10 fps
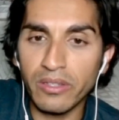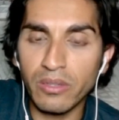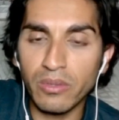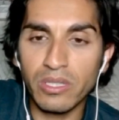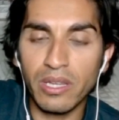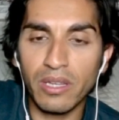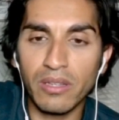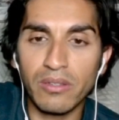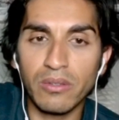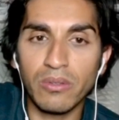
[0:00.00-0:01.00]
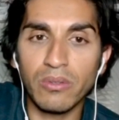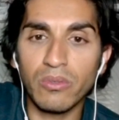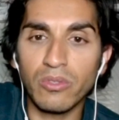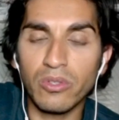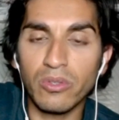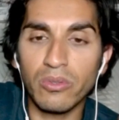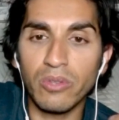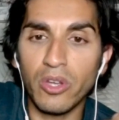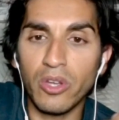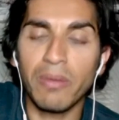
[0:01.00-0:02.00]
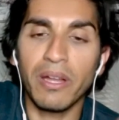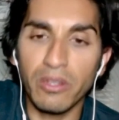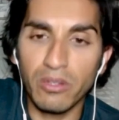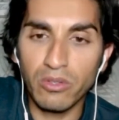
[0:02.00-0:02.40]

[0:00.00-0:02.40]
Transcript: You were saying to learn about the